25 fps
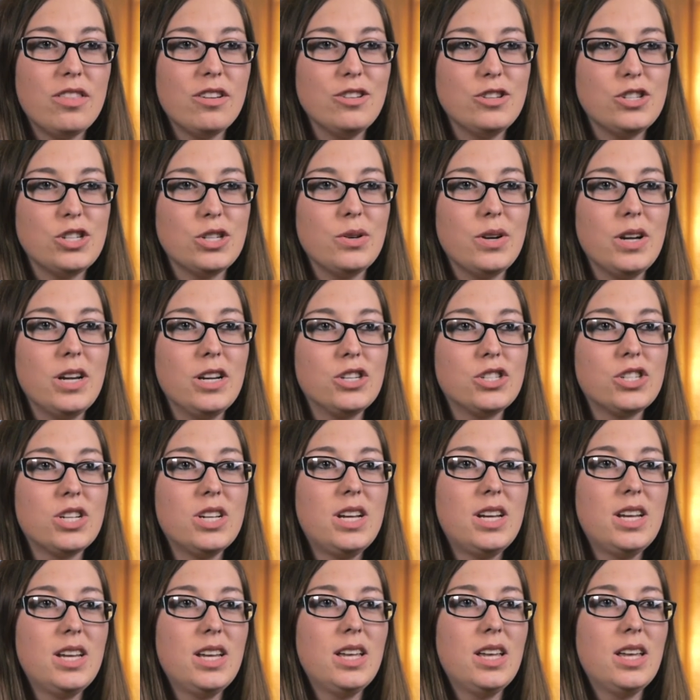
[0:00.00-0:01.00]
that they're
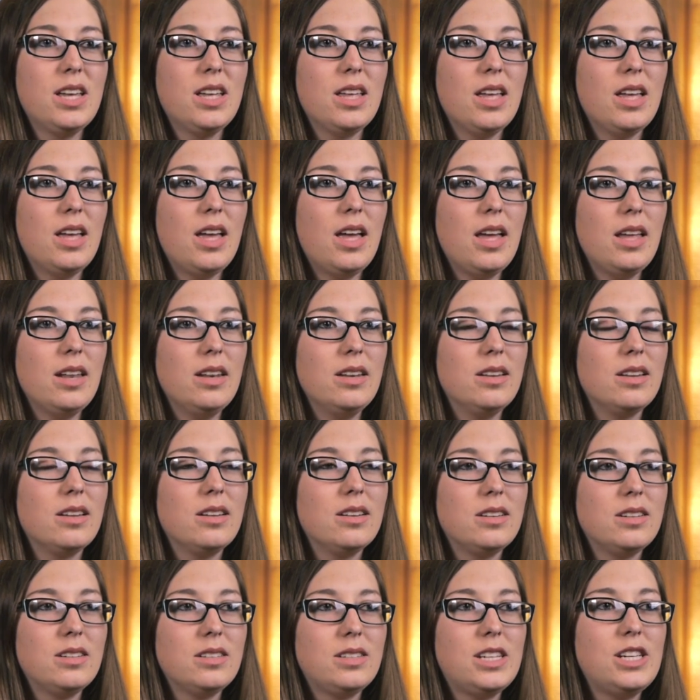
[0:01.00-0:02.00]
Jewish
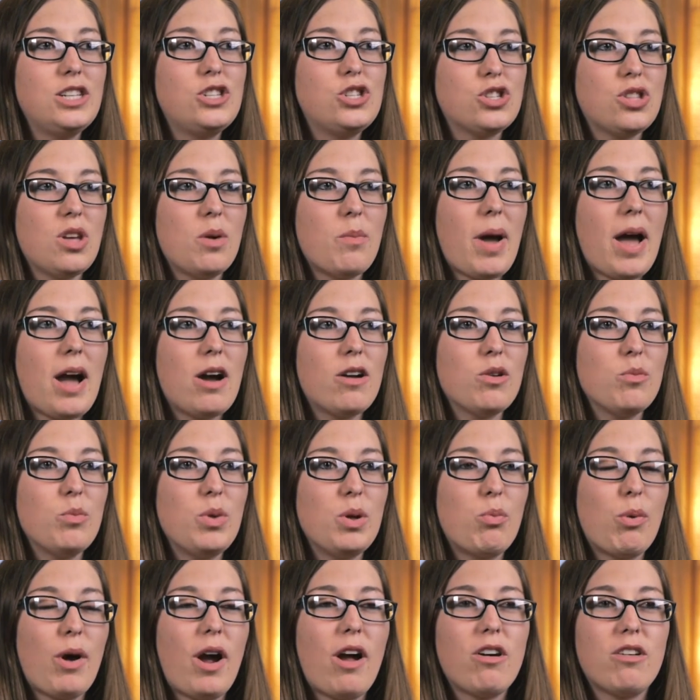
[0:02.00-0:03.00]
and teach them how
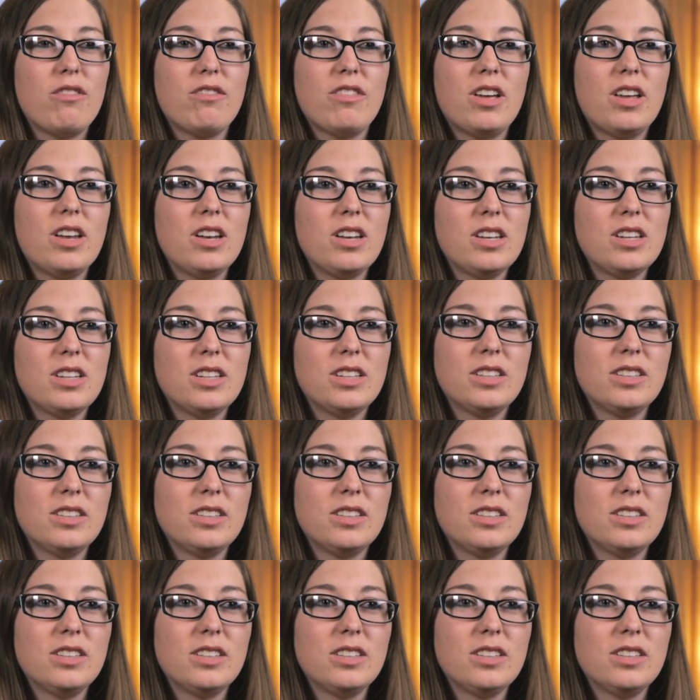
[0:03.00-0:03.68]
to be proud of it.